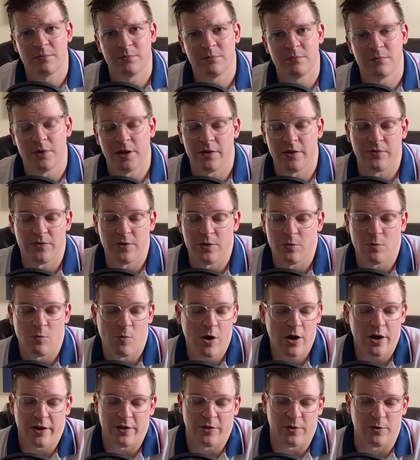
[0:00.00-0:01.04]
If you
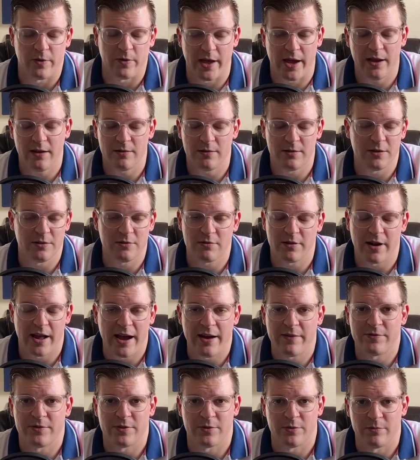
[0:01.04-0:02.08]
want to do that, you don't
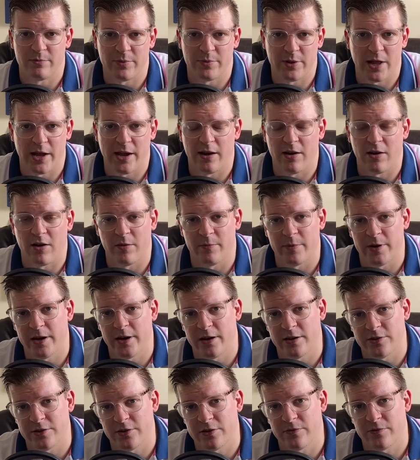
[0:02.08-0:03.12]
have to imply harmony,
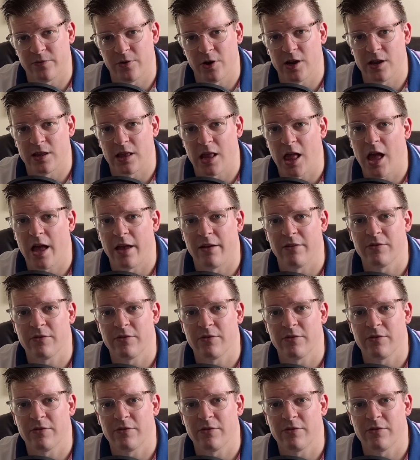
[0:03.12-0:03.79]
it's your friggin' life.